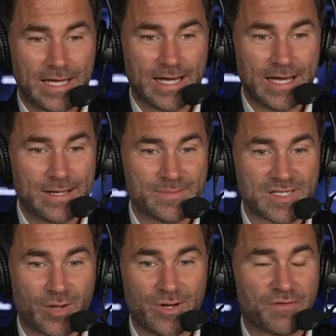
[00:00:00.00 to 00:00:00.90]

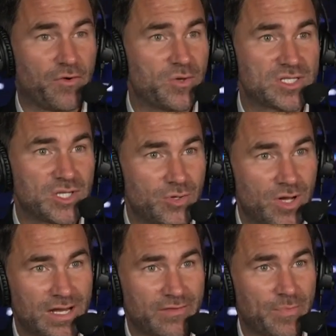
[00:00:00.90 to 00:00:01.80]
So, we look forward
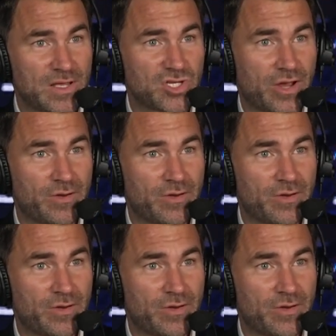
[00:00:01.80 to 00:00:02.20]
to another big show